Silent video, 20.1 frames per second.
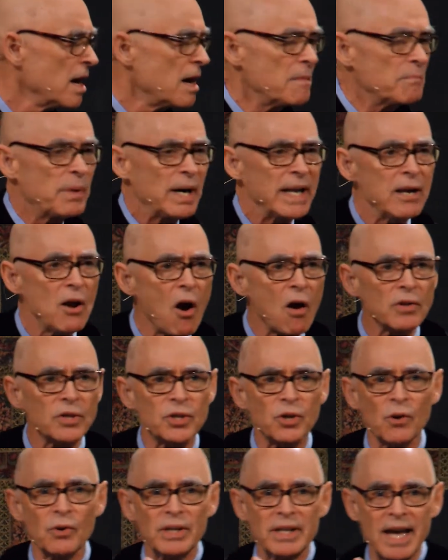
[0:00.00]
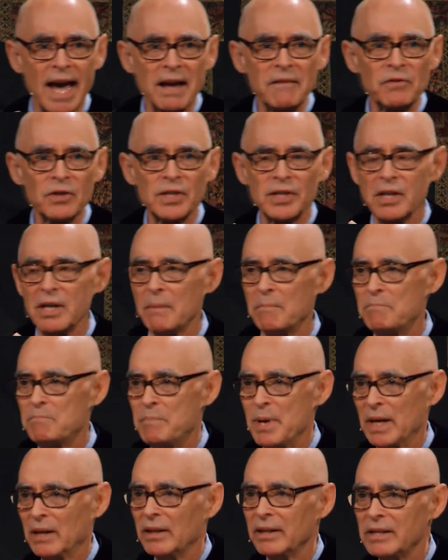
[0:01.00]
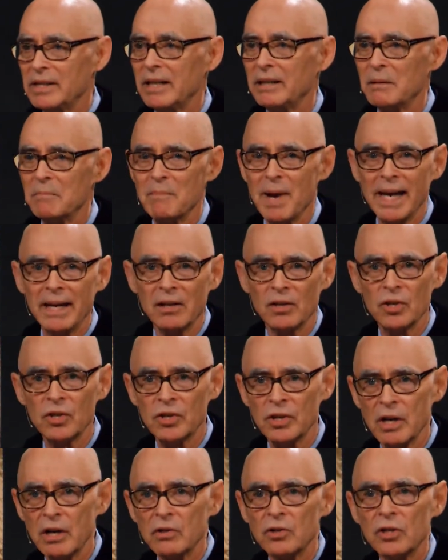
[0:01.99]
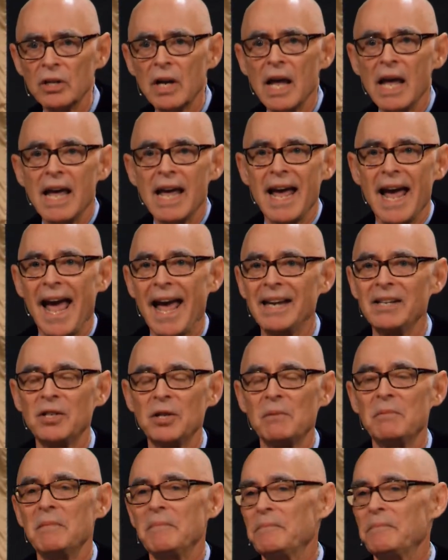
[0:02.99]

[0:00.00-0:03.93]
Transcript: But He also gave us the ability to make a decision and to